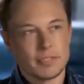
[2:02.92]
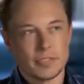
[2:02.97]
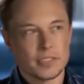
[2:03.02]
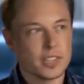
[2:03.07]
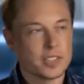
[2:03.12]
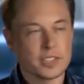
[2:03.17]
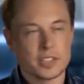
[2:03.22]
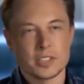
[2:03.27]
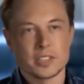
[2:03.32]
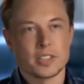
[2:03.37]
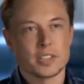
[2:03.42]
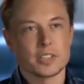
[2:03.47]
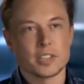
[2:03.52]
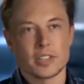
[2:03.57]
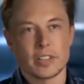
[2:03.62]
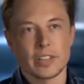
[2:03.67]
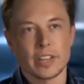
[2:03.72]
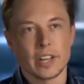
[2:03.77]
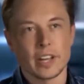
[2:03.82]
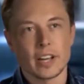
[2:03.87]
such and such a
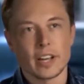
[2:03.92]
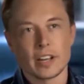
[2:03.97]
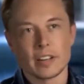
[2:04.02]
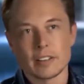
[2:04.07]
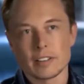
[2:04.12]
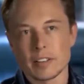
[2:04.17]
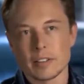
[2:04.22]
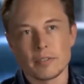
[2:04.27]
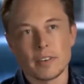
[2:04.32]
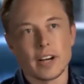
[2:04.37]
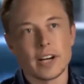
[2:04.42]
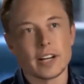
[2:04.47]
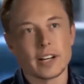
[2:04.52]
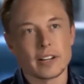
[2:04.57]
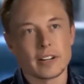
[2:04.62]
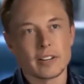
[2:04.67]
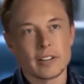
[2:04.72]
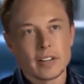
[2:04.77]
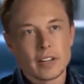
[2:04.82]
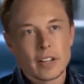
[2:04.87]
thing. I could buy
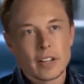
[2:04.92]
it.